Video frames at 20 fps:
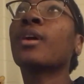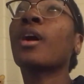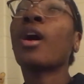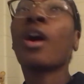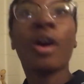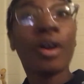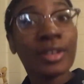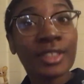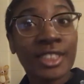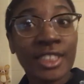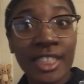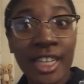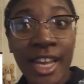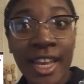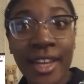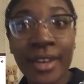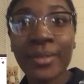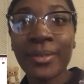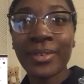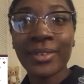Oh
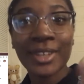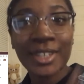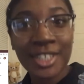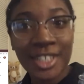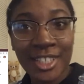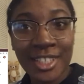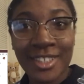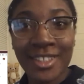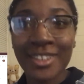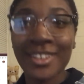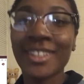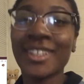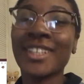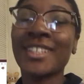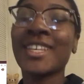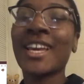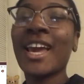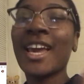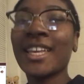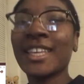shit, we just learned
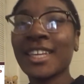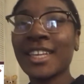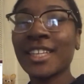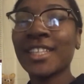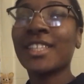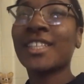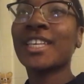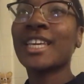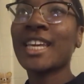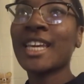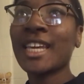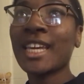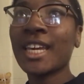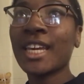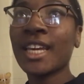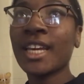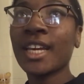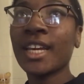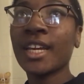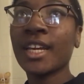this.
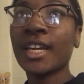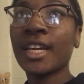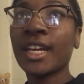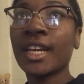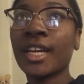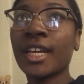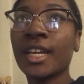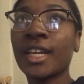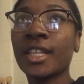Eating